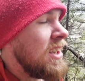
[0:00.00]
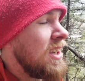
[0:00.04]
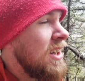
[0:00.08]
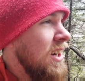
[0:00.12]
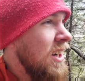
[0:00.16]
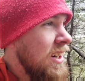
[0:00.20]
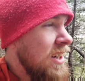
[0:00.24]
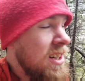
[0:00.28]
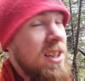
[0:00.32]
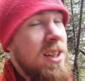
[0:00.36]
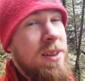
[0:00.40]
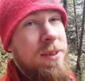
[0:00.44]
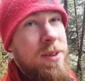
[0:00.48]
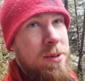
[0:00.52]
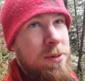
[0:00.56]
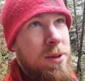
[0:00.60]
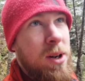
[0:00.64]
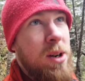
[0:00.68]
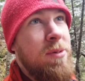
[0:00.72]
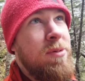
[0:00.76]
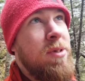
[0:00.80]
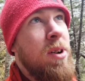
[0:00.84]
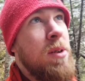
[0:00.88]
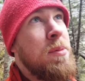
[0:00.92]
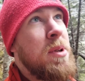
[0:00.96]
unclip the
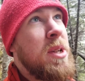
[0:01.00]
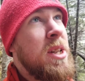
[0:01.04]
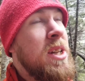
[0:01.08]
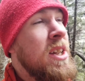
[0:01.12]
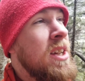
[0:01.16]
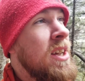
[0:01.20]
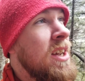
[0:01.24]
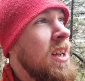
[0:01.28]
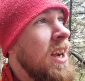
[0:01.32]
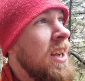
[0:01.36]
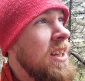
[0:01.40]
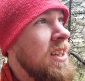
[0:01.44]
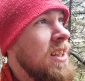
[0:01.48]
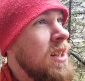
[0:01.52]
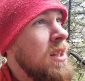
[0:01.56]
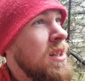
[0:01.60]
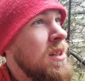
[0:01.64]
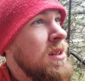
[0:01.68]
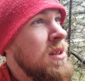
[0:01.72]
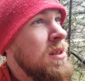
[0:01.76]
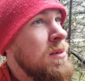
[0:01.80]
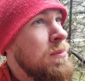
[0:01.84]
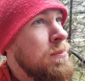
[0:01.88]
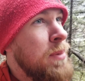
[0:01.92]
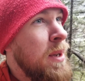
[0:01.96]
rope from it, and
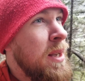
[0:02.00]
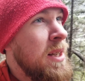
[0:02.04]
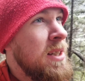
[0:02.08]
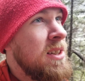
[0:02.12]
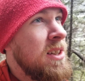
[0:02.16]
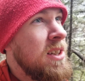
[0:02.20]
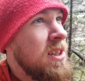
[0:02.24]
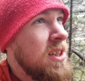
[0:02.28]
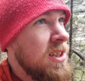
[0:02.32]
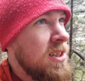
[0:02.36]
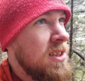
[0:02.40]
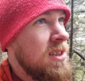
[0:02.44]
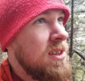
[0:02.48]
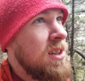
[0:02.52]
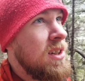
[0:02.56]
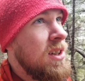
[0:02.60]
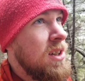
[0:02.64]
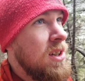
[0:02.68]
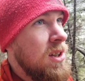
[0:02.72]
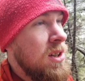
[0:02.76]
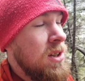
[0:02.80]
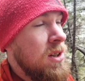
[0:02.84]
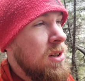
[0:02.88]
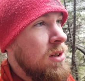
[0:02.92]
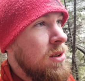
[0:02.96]
then basically just
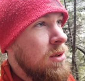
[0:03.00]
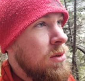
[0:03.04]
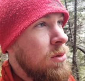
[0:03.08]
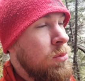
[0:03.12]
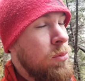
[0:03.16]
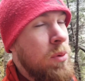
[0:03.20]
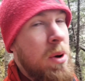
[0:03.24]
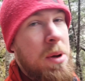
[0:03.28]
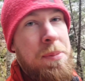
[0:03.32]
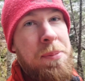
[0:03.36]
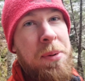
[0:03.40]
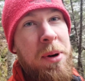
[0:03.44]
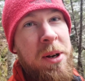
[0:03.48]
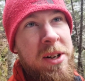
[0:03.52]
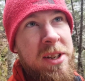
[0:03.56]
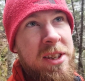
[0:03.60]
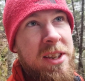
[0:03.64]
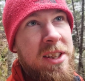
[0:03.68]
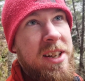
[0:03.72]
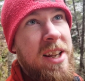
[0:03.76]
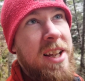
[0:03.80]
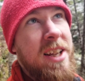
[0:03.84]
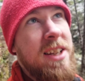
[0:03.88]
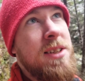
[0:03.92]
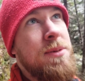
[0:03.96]
whip onto the
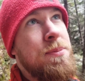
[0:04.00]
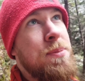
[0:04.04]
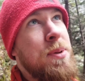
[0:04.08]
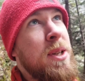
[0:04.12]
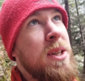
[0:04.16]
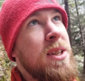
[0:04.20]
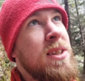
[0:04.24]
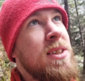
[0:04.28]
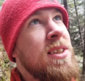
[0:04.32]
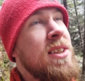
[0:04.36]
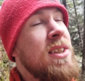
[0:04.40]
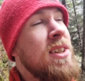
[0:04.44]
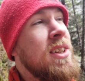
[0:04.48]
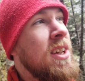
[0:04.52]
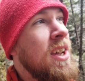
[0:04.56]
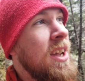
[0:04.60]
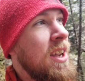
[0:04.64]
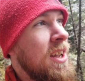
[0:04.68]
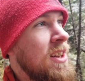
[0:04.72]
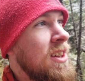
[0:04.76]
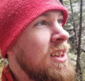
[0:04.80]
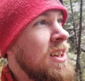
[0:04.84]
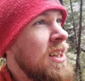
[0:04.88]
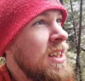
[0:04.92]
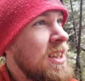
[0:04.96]
next piece and
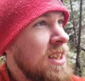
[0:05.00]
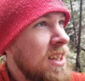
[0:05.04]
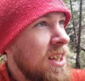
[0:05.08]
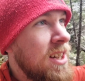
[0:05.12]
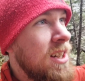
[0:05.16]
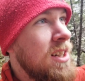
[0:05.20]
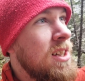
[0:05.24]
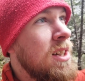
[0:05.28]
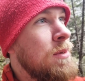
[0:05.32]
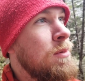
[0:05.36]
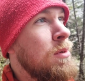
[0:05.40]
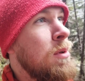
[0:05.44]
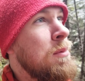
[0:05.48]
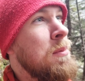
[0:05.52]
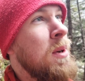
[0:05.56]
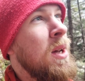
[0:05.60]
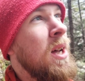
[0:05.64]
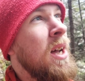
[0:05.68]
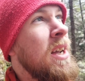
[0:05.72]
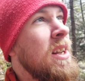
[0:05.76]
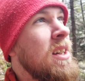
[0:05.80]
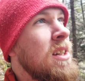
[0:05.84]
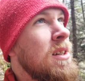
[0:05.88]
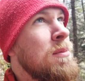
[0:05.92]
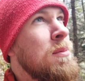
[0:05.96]
clean the unclipped one
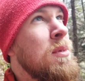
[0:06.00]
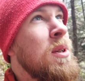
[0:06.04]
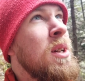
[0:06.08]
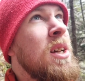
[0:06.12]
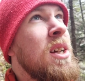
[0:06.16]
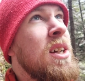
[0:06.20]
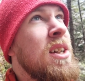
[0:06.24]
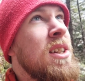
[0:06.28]
behind him.